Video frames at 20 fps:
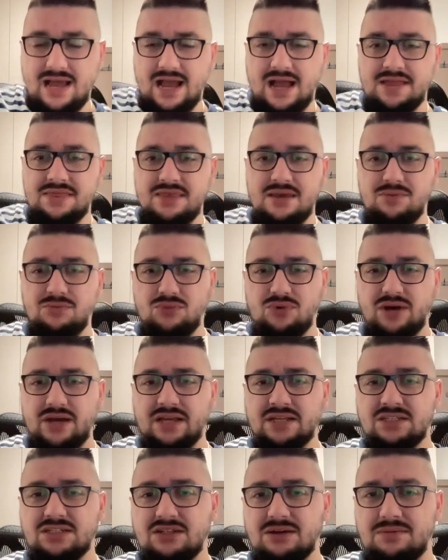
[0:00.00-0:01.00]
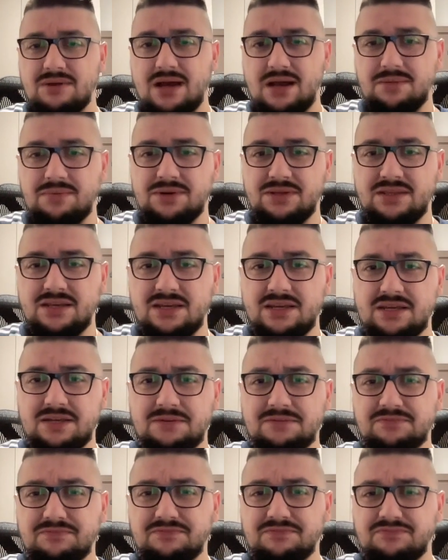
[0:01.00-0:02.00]
and then what ends up
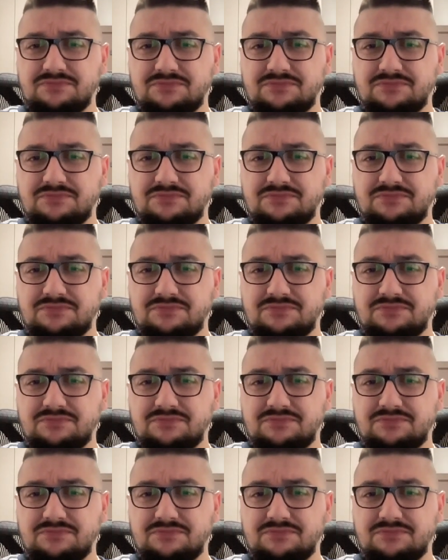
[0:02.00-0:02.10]
happening,